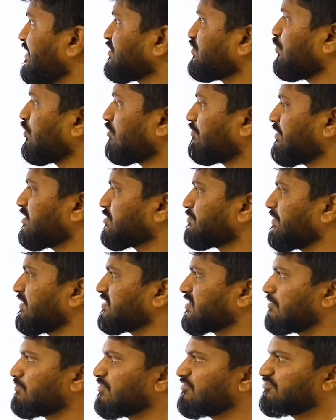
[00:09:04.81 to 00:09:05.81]
as vermins by
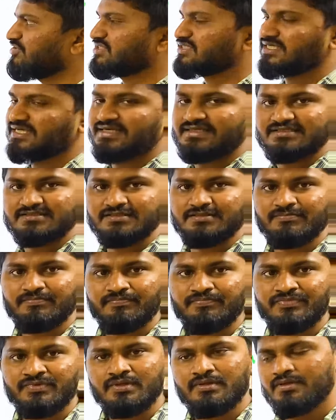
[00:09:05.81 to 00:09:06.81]
some of the states.
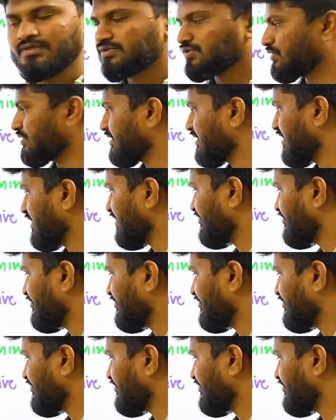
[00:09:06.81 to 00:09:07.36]
So they